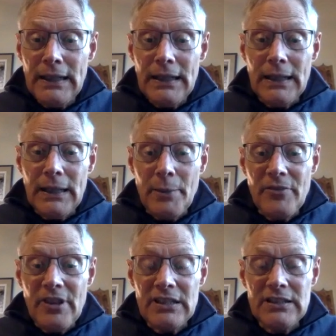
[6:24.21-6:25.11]

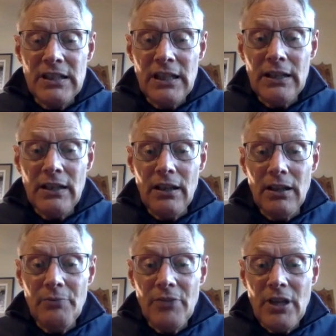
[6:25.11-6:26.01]
The
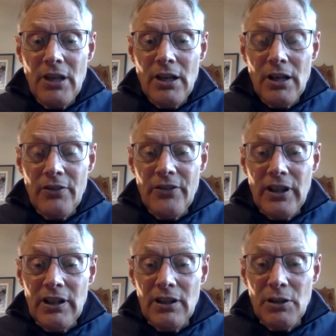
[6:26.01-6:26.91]
title of
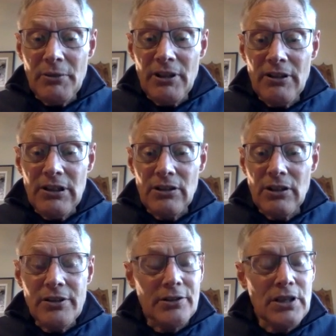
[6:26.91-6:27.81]
the American
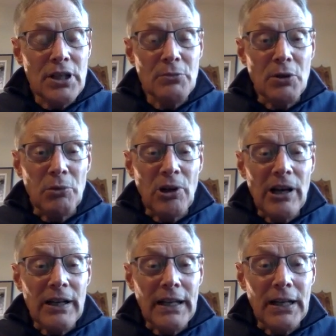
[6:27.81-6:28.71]
author Tim
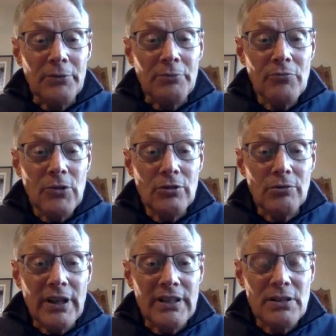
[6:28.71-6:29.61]
O'Brien, who
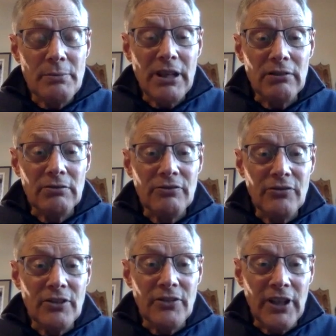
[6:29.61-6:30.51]
writes about
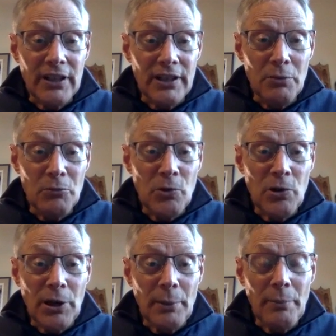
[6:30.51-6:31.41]
the Vietnam
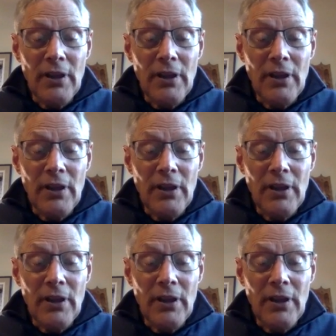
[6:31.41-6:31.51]
War,